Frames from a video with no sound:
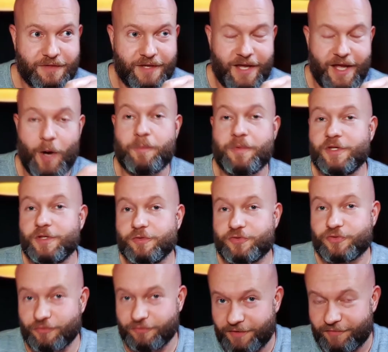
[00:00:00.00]
helping you
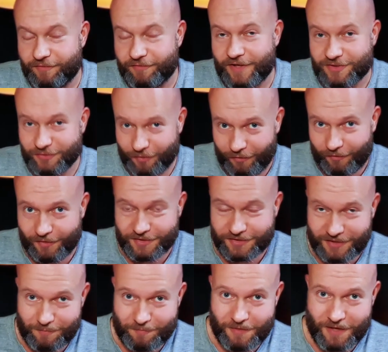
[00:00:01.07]
to refresh knowledge
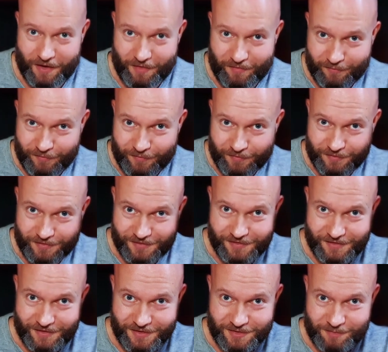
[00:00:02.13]
that may have
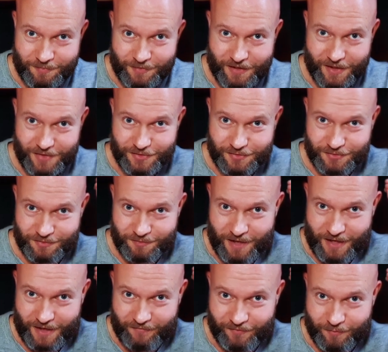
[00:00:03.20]
disappeared to the
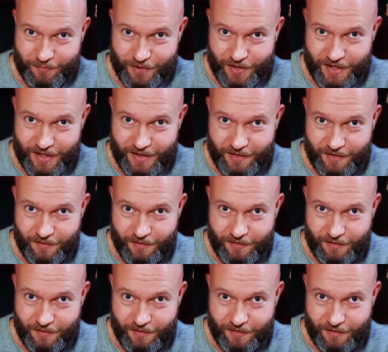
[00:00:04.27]
back of your brain